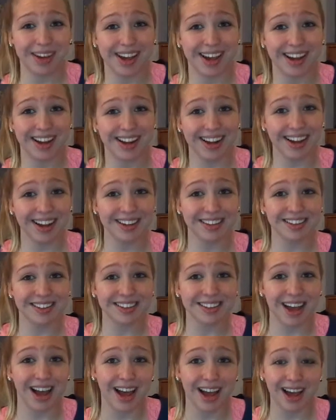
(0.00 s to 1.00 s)
I
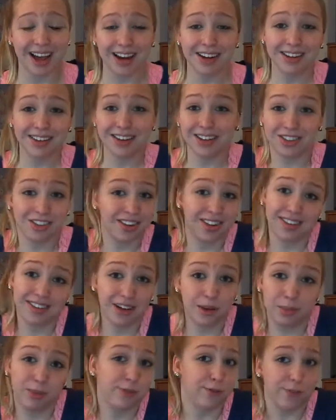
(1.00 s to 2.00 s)
guess. It just
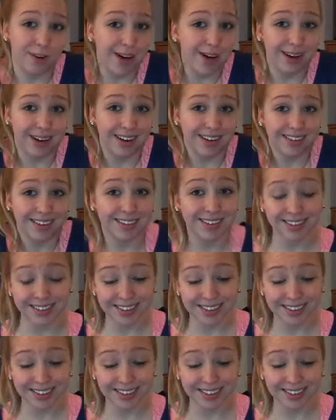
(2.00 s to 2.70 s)
seemed fun.